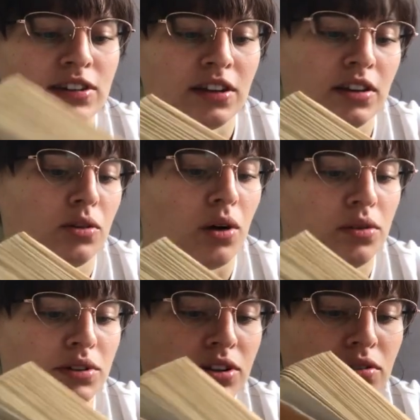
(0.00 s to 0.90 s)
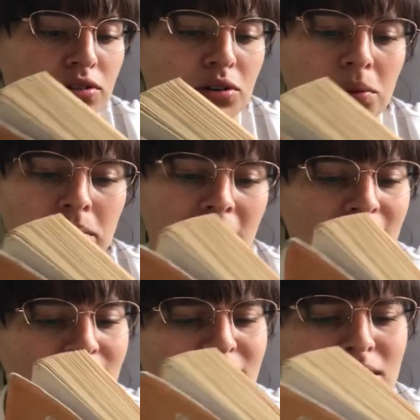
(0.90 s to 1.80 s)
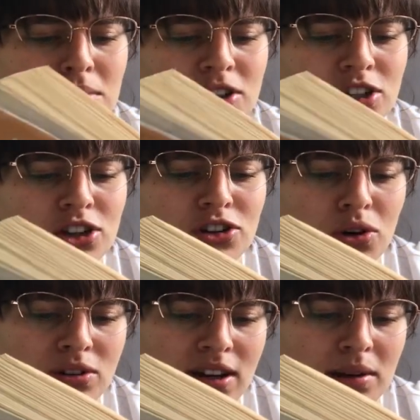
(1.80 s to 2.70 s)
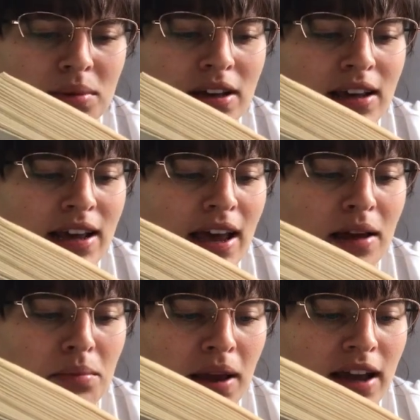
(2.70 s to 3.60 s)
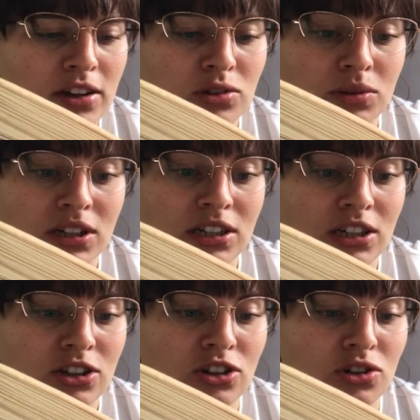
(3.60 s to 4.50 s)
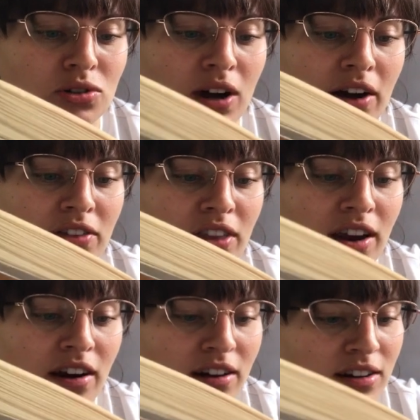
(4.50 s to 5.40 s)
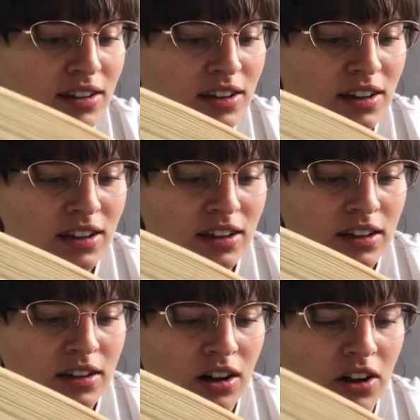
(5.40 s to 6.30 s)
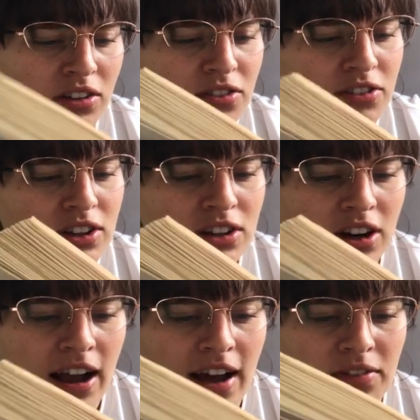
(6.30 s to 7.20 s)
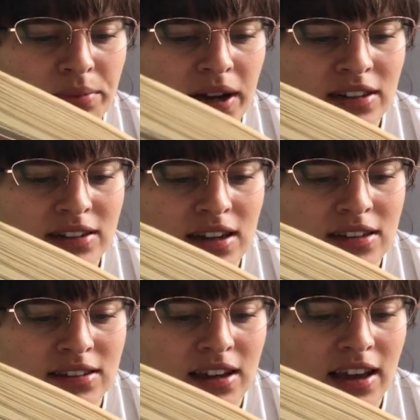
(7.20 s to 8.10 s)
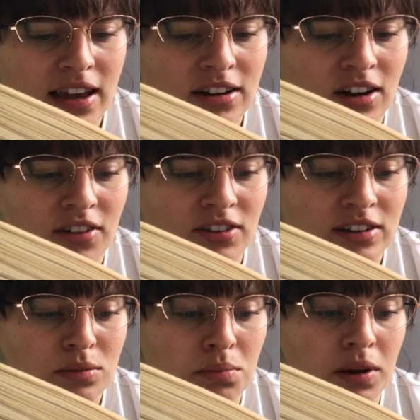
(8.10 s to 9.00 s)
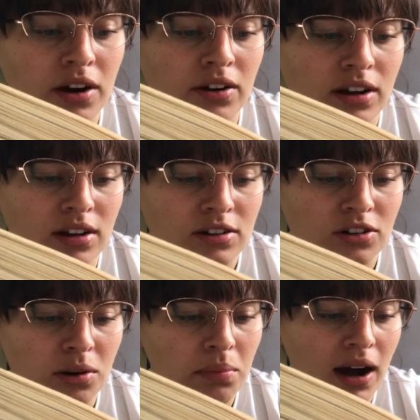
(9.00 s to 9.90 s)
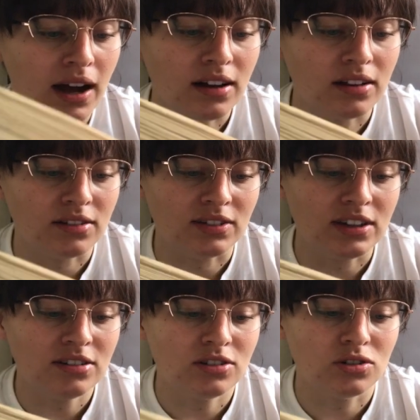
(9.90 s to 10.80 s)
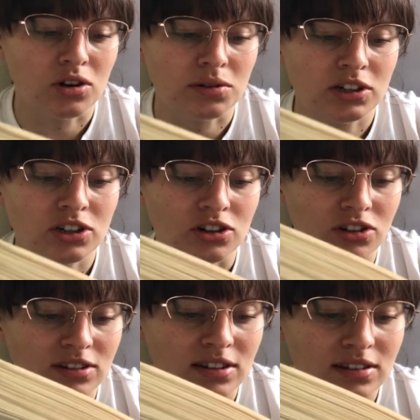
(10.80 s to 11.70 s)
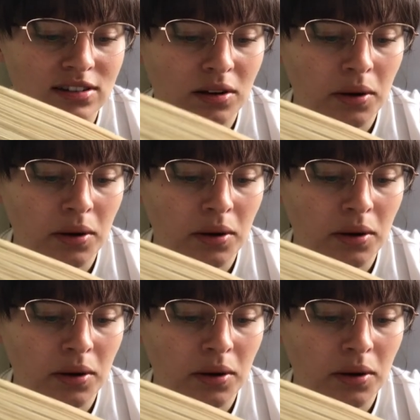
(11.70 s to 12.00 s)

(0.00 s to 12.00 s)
nothing wrong with you. You'll be back in commission in no time. And man, do we need you out there. On the field, our halfback takes a handoff and is buried under a pile of East Norwich jerseys.